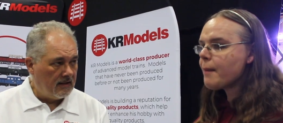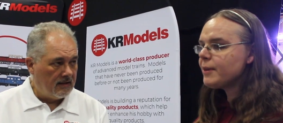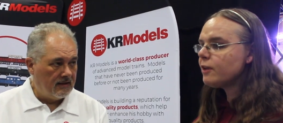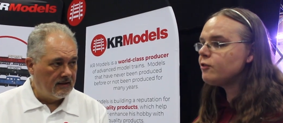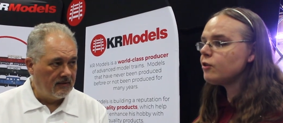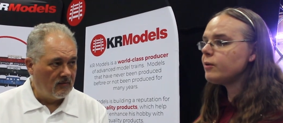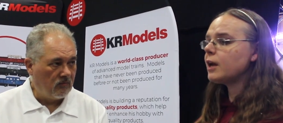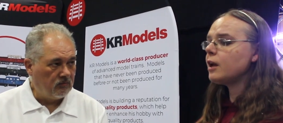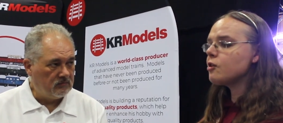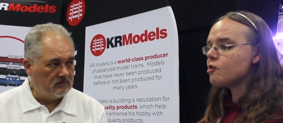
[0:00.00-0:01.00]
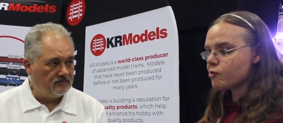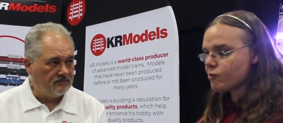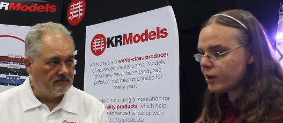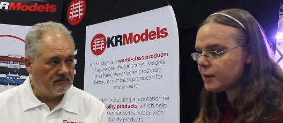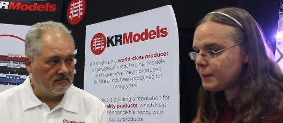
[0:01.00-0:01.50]
Speaker 1: I mean, they're doing
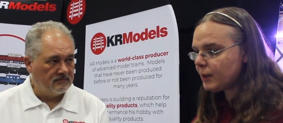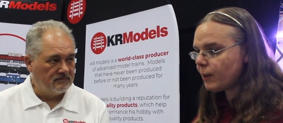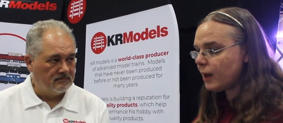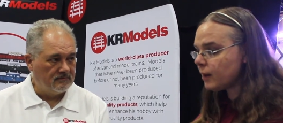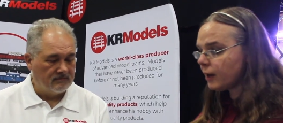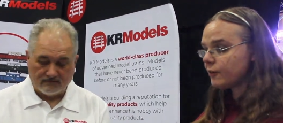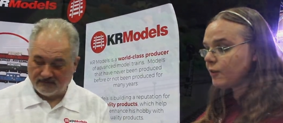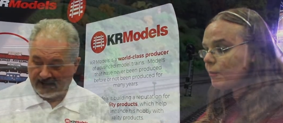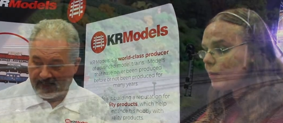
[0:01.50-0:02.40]
incredibly well. And like I said,